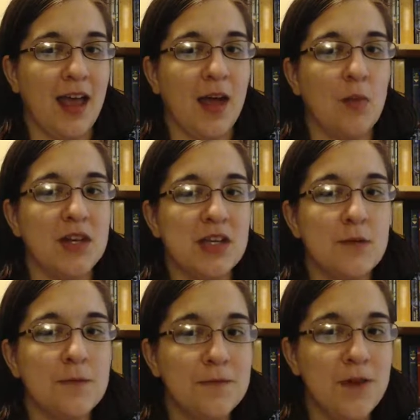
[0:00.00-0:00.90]
And when
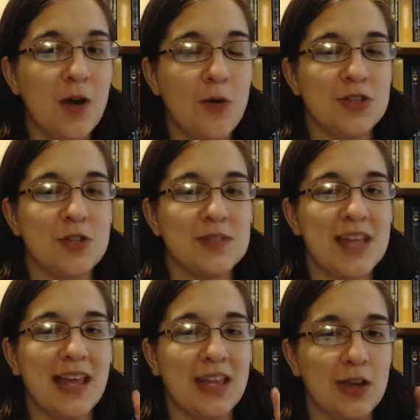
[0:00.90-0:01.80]
you vote, you
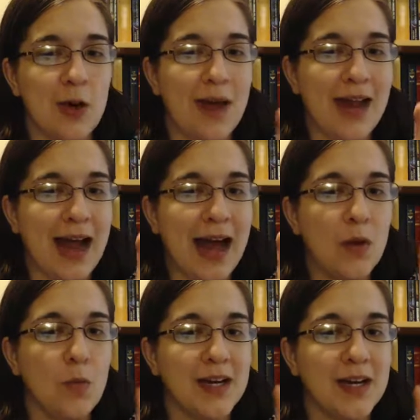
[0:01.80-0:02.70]
say, you know what?
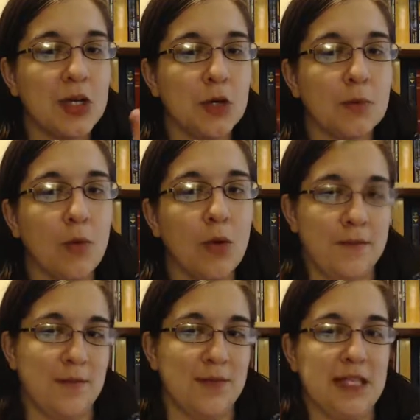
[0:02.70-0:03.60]
I want to hear more
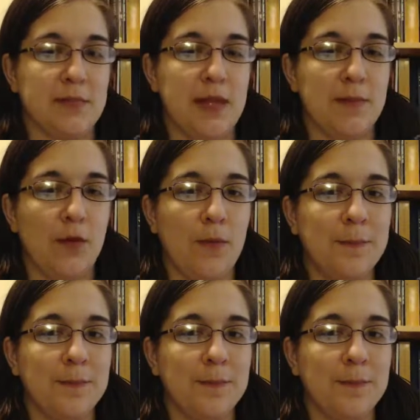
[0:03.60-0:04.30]
from these people.